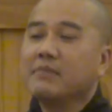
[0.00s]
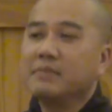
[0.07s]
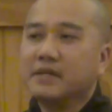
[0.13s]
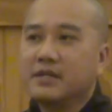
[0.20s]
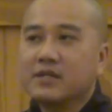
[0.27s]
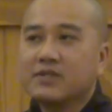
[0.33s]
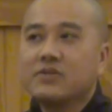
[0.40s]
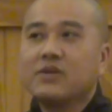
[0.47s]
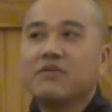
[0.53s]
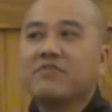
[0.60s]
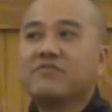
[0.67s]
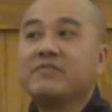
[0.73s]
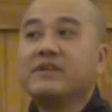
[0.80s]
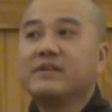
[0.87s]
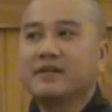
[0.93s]
Because you're
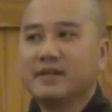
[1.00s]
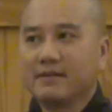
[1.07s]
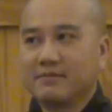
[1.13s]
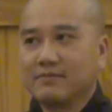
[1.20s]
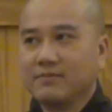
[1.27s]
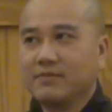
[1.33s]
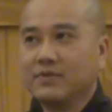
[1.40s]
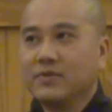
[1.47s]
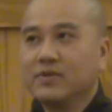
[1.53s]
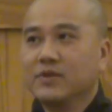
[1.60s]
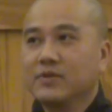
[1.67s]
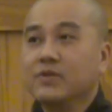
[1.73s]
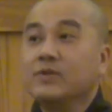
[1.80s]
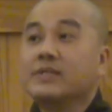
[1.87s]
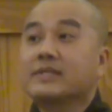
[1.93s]
feeling.
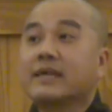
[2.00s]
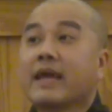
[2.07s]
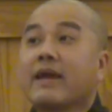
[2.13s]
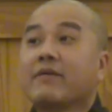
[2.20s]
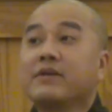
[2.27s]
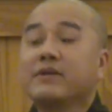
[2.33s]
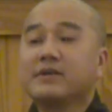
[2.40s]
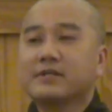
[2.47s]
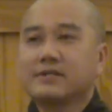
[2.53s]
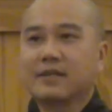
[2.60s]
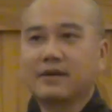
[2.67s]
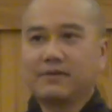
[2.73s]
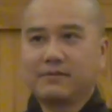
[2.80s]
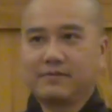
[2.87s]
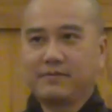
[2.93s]
You scare
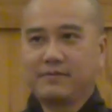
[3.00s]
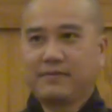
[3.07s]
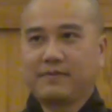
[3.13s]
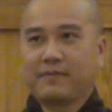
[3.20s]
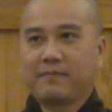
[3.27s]
yourself.